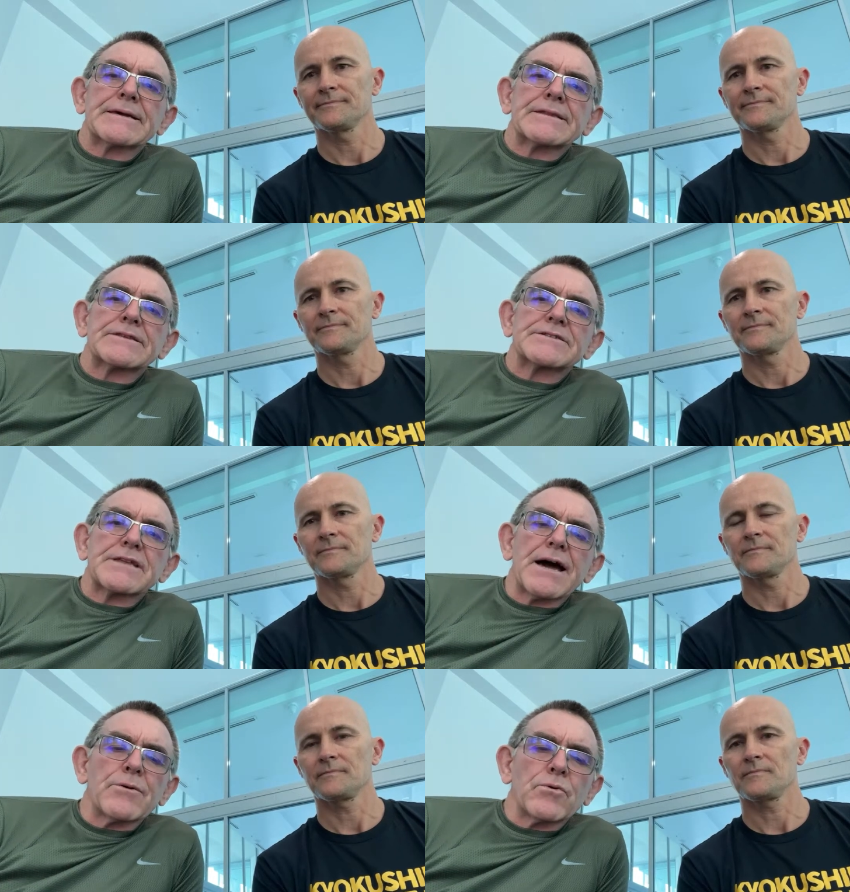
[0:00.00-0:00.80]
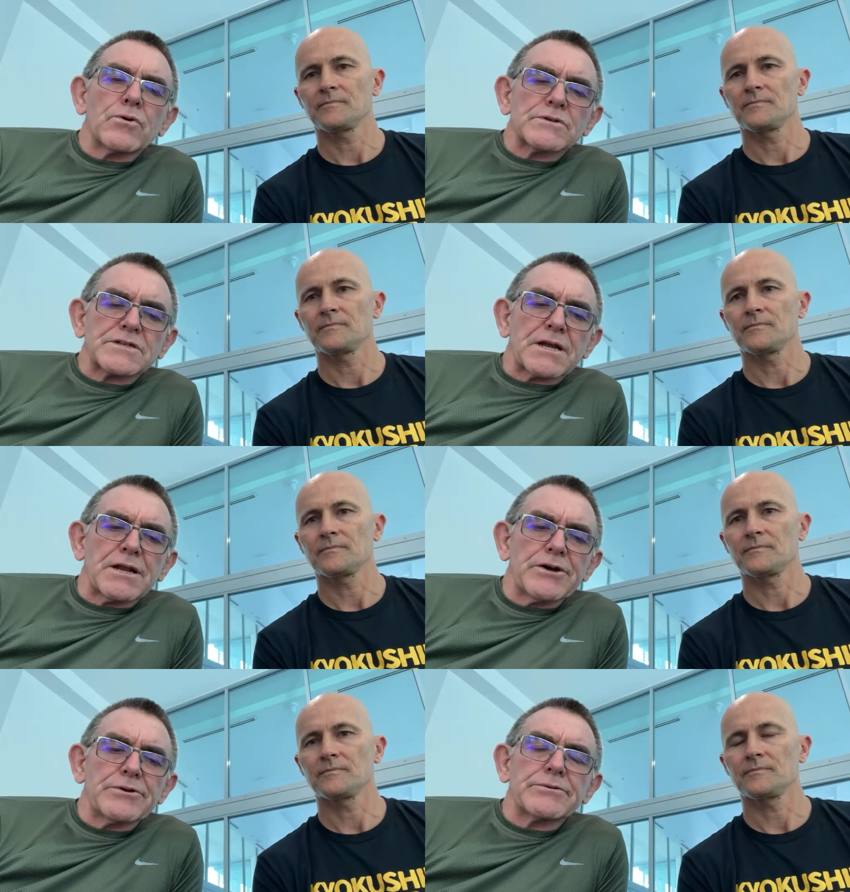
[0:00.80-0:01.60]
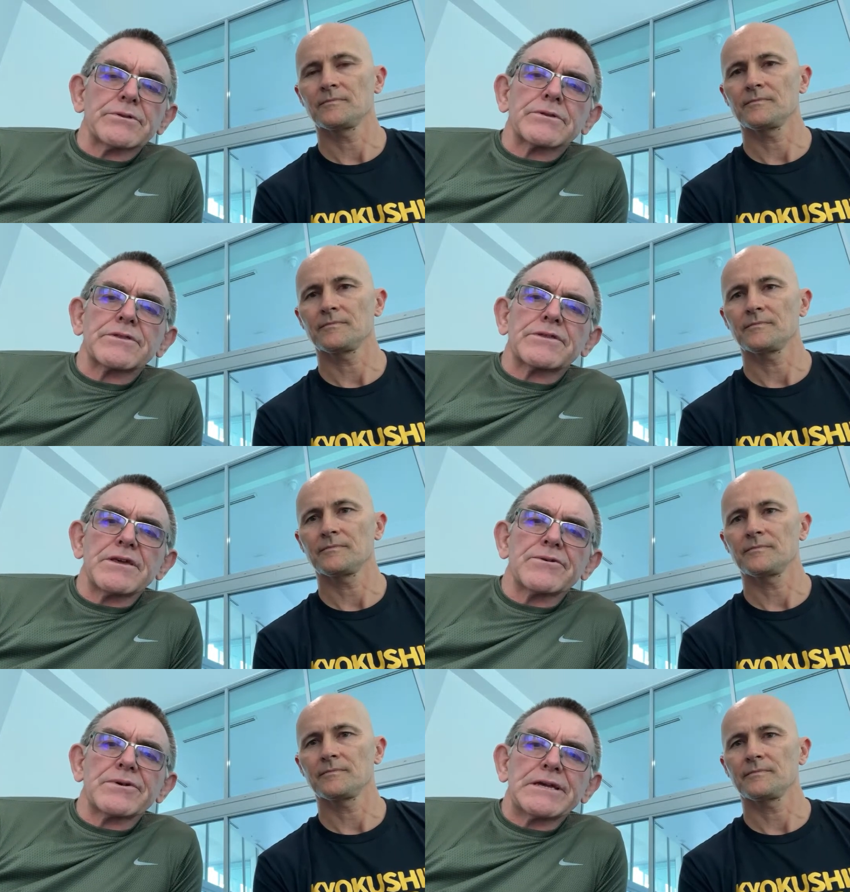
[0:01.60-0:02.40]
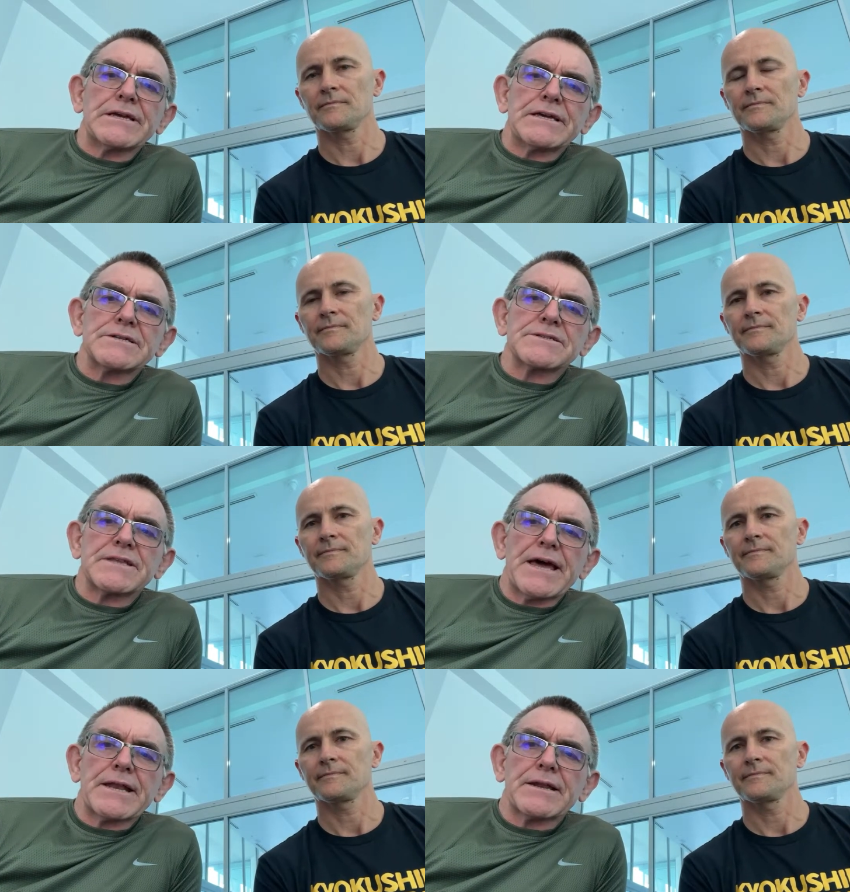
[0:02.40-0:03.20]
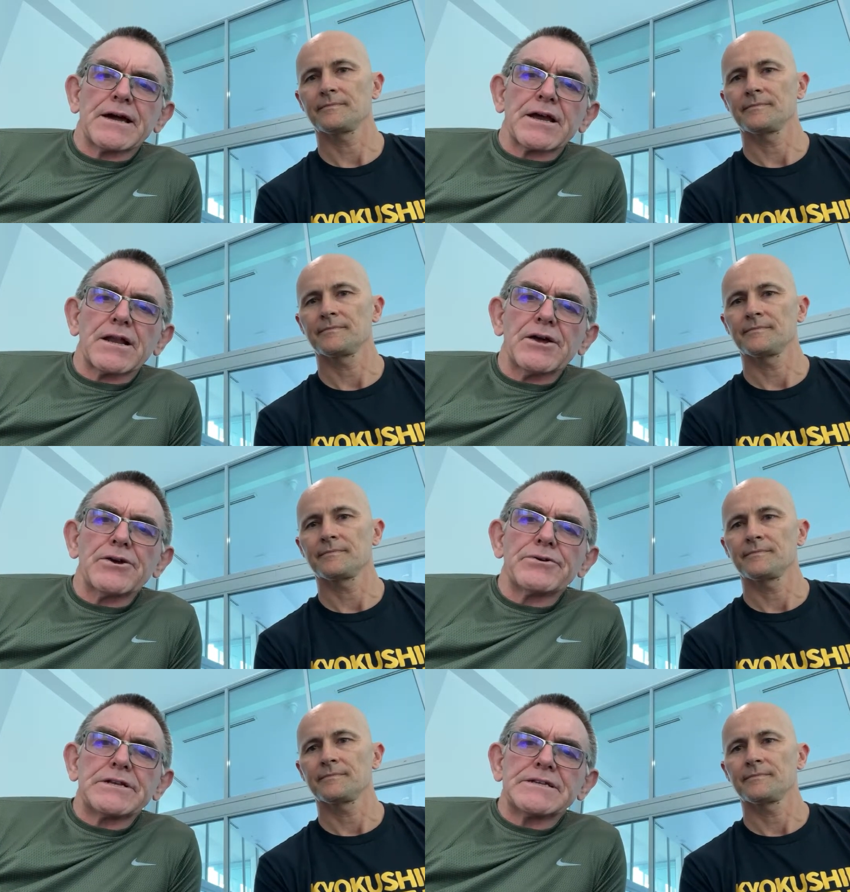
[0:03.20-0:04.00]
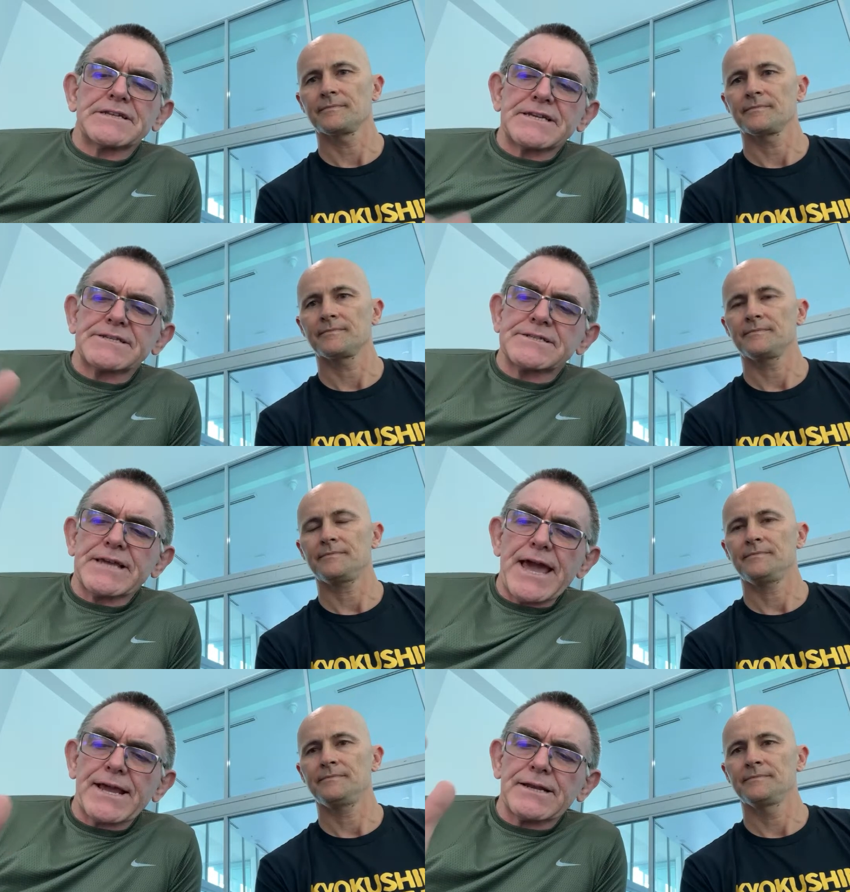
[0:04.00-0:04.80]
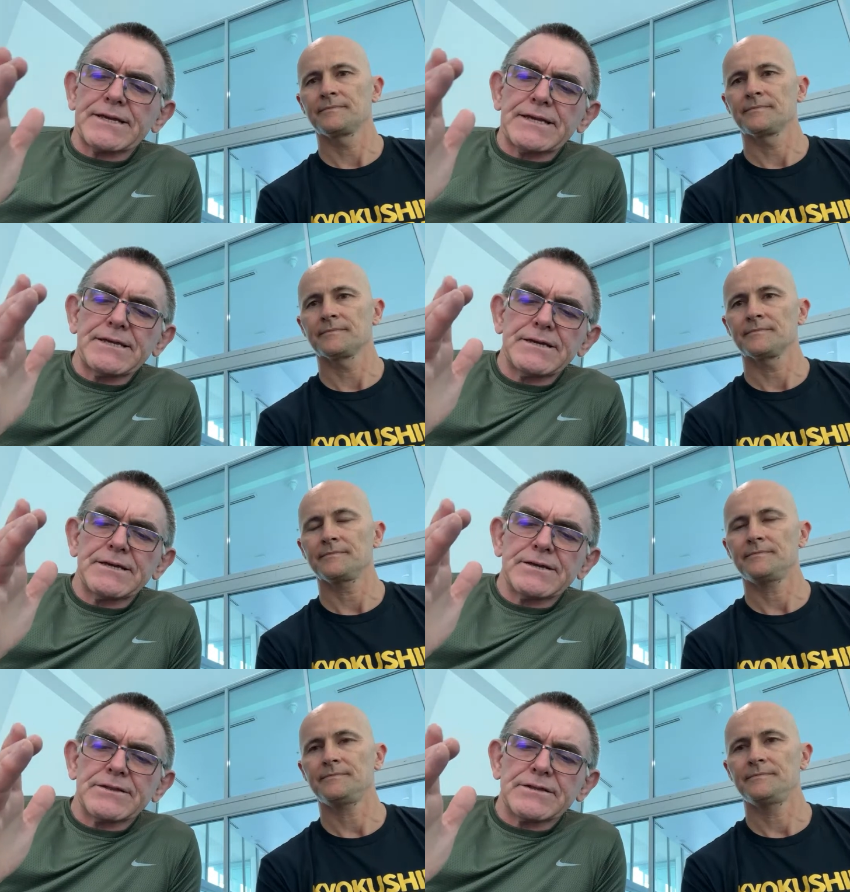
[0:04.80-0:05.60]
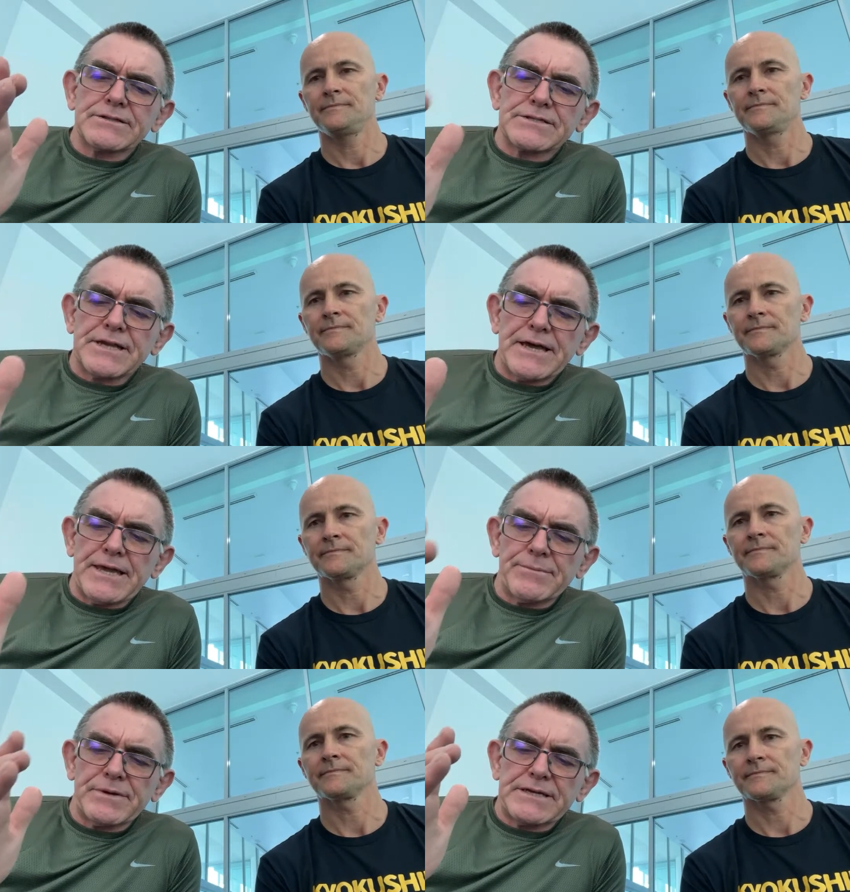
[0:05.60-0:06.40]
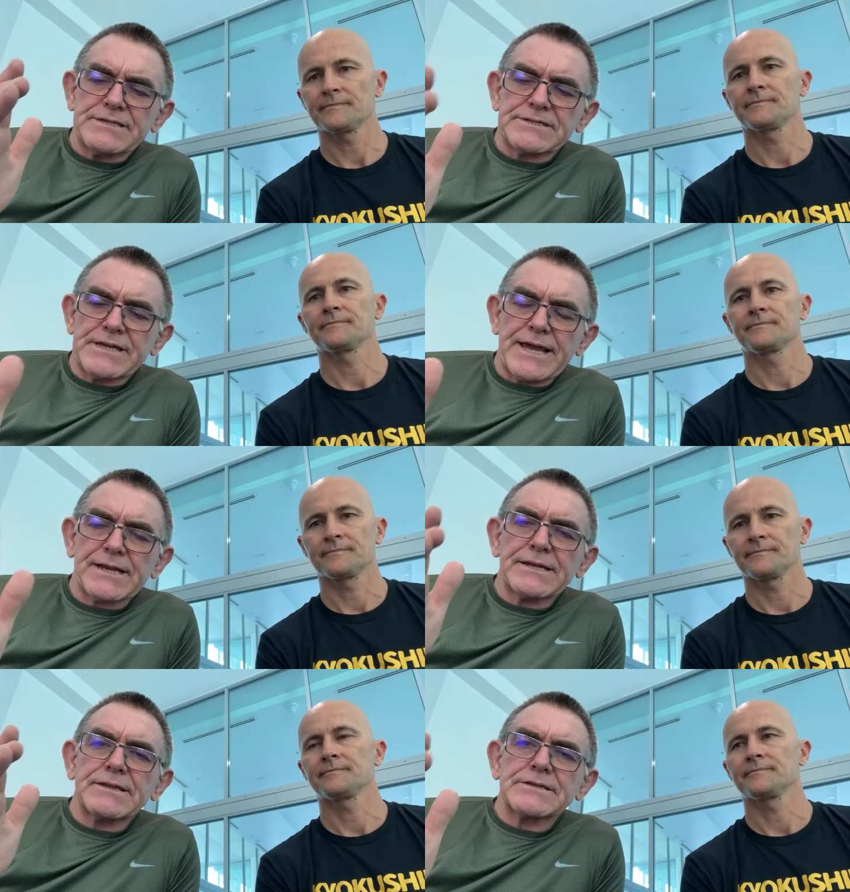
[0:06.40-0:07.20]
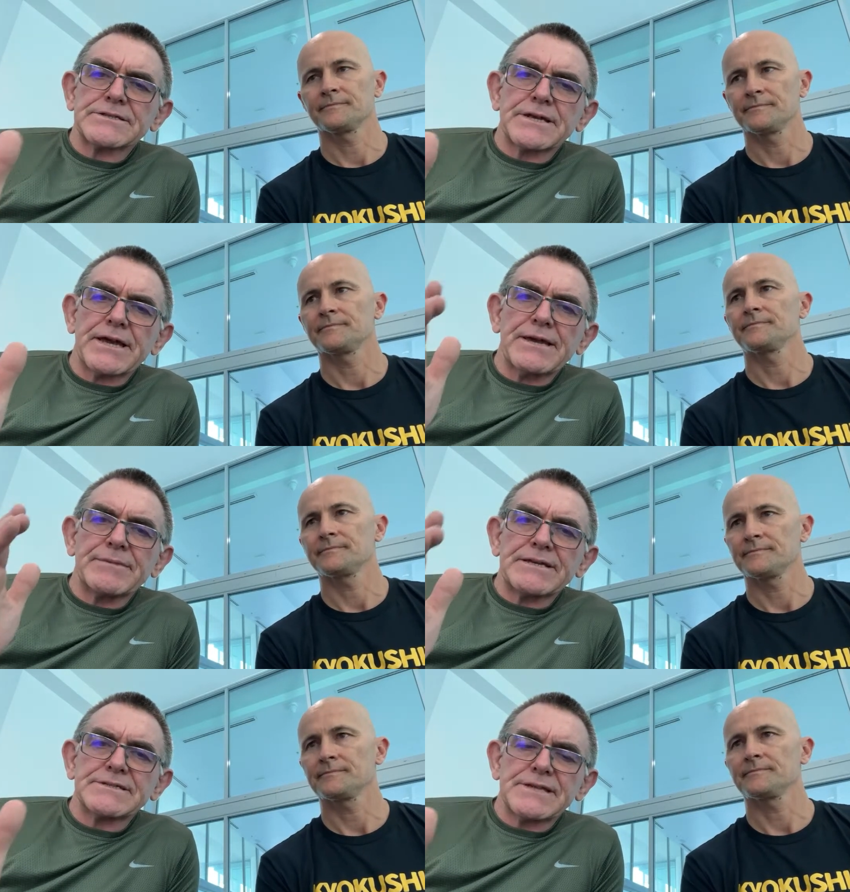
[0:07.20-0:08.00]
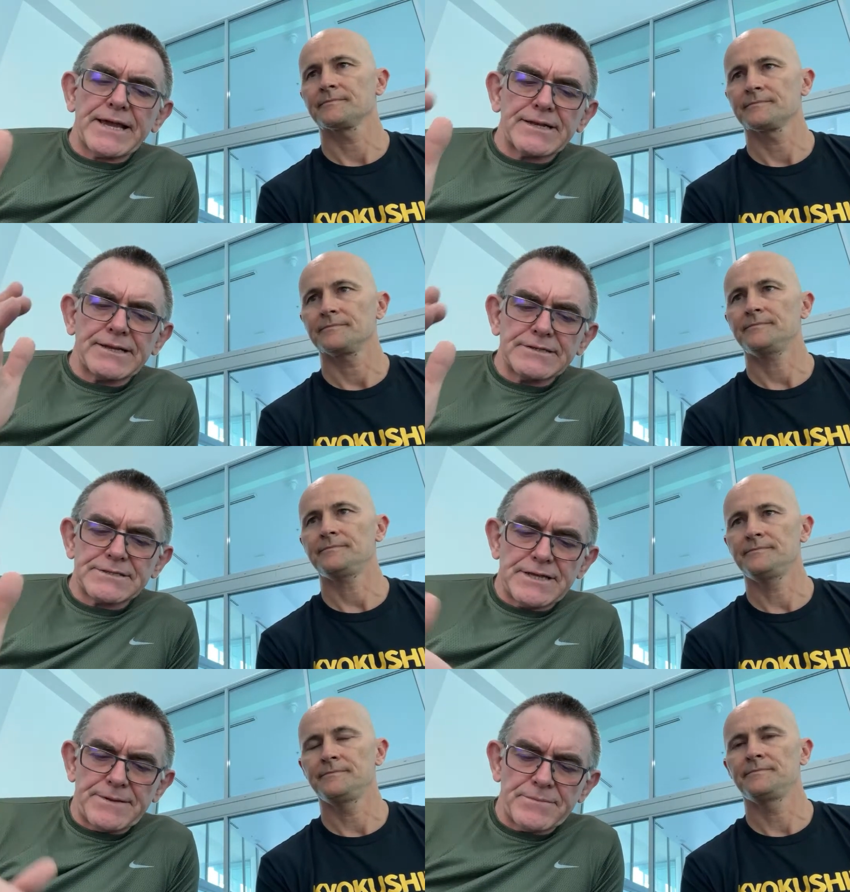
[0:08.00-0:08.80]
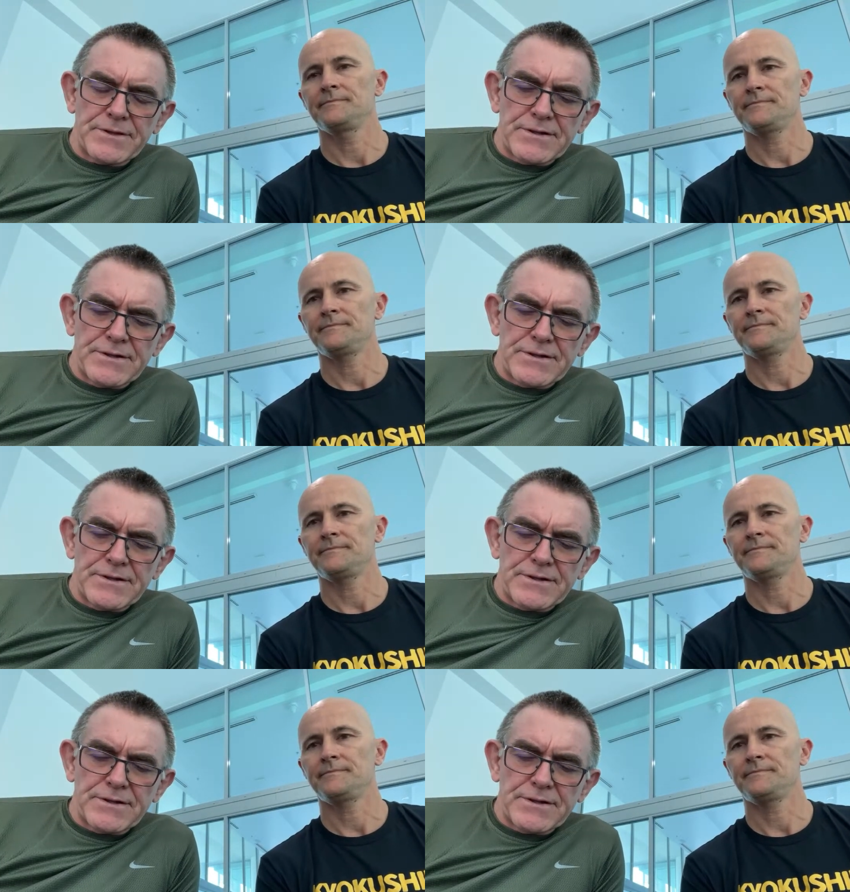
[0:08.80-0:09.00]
Speaker 1: The Star Wars clone theory is that a clone is exactly the same, exactly the same, exactly the same.